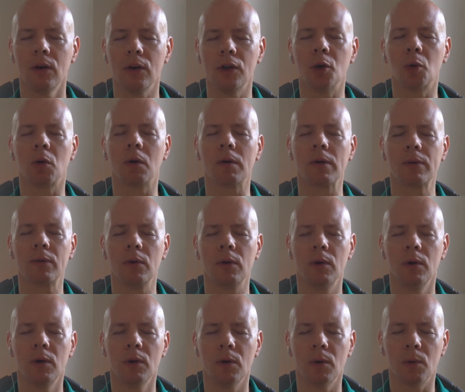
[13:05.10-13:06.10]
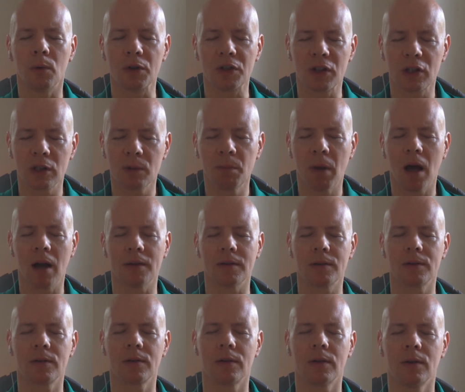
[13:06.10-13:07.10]
your
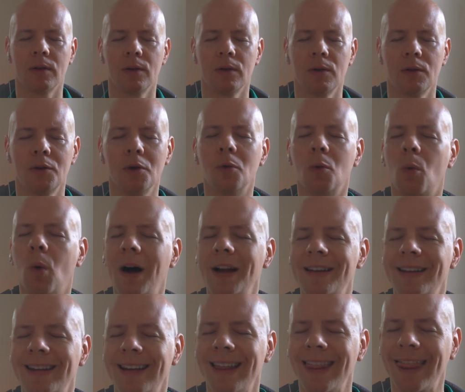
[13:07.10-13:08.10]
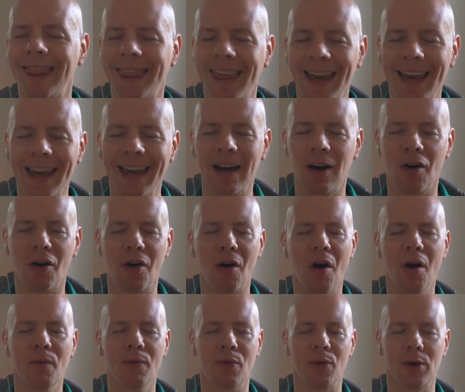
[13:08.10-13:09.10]
response to what they are
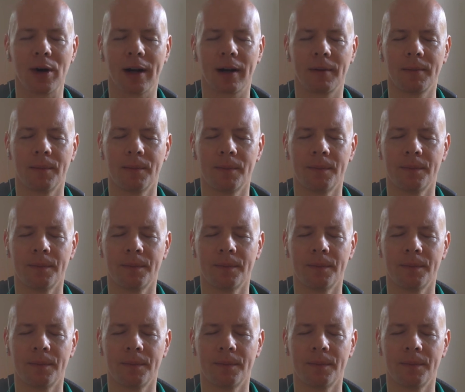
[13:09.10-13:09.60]
offering